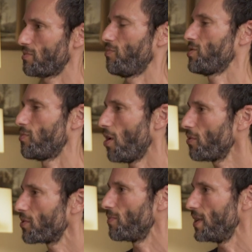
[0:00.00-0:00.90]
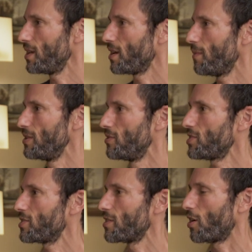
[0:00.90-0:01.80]
what's wrong with me? I mean,
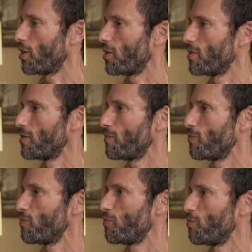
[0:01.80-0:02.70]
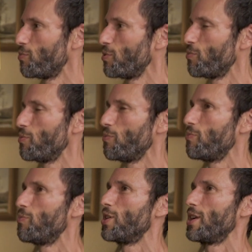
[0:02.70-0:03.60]
this are
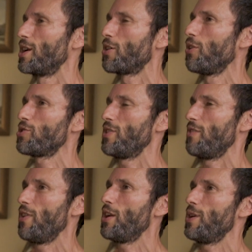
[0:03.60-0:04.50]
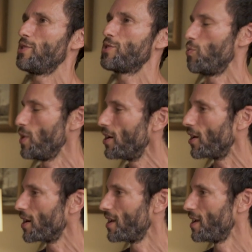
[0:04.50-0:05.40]
we're in a culture that venerates the
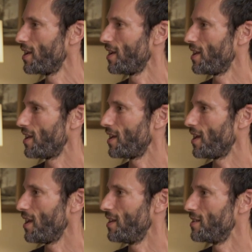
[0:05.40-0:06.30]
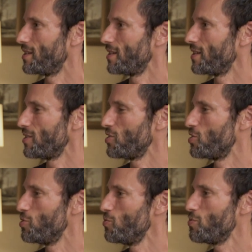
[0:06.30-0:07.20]
winner, and
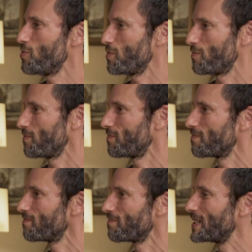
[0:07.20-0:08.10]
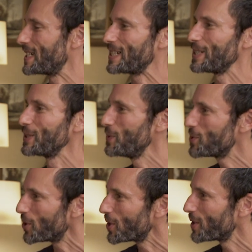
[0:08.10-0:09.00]
you are a
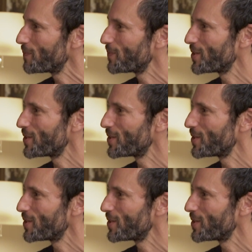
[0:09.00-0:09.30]
loser.